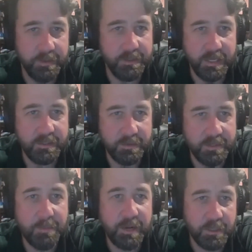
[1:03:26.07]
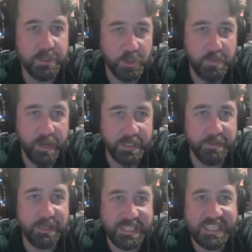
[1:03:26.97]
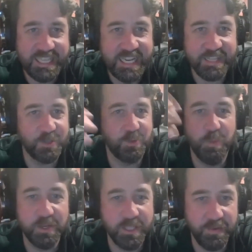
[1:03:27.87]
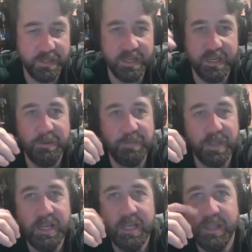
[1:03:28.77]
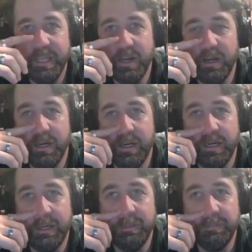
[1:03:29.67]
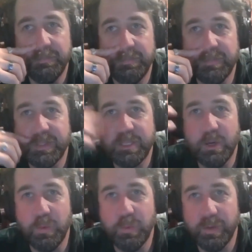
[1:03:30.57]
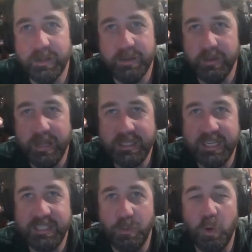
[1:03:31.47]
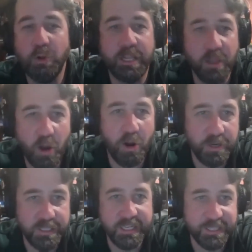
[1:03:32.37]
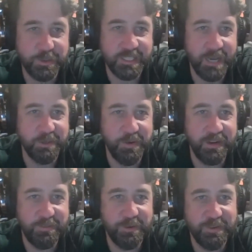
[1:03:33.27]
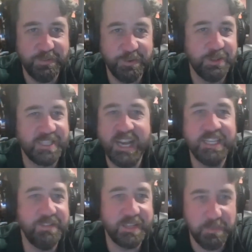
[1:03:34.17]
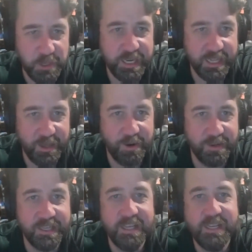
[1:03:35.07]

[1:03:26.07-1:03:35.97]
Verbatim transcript: it, it, somebody else knows about it. Somebody else has seen it. There's rumors of it. Um, the uh, um, so it's, it's the world at large that needs to accept it, right? For it, for the scientific community at large.